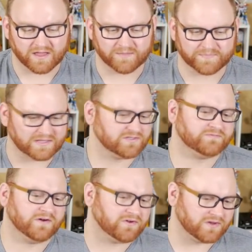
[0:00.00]
um, and
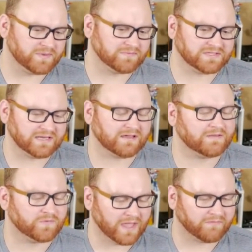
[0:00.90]
just very good to be able to get
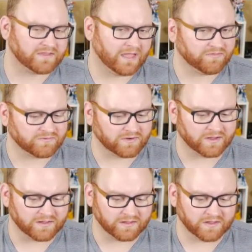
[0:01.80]
out if we have the Aether
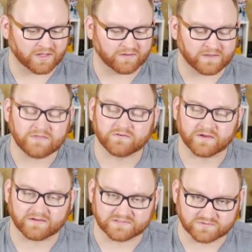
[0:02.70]
uh, Aether
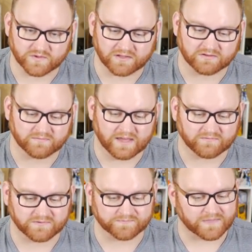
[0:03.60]
Vials as well on the
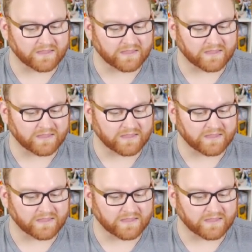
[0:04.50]
battlefield.